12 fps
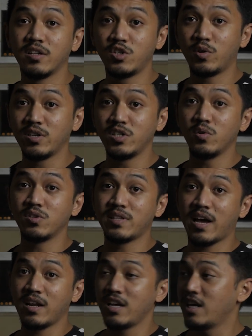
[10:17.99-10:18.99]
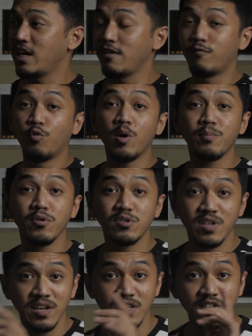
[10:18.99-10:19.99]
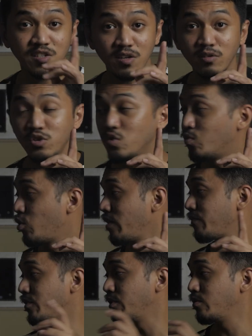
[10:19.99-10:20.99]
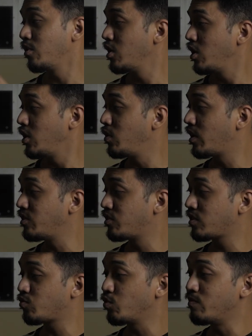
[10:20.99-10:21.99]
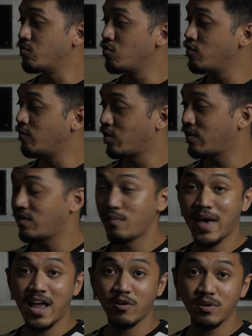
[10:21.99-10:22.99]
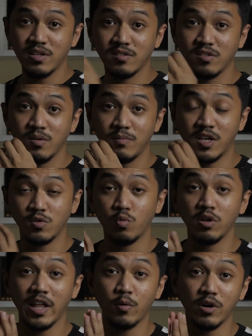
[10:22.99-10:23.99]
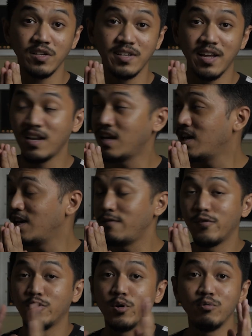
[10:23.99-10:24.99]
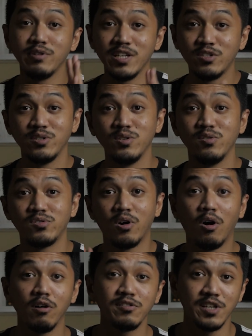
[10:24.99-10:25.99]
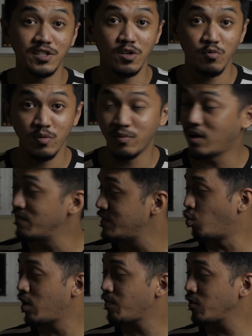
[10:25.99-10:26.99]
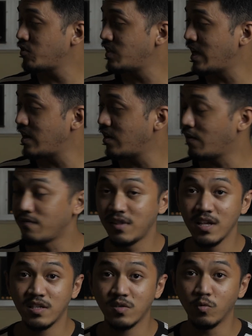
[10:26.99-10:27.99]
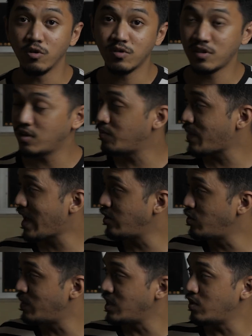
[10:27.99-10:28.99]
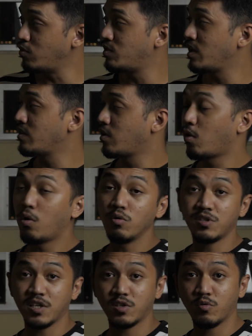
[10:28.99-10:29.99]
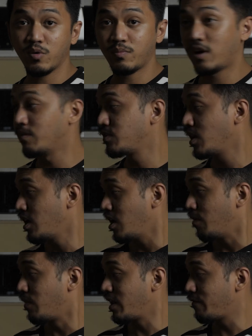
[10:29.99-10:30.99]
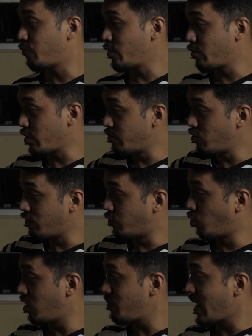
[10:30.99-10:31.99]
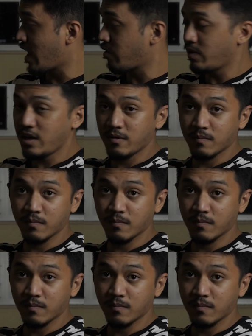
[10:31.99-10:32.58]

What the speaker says: that you can do is that if 1% is still too bright for you, you can just remove one of the batteries. Because like what I said, if you don't need to use all 600 bulbs, 1% of this will still be using the whole 600 bulbs. But if we remove one battery,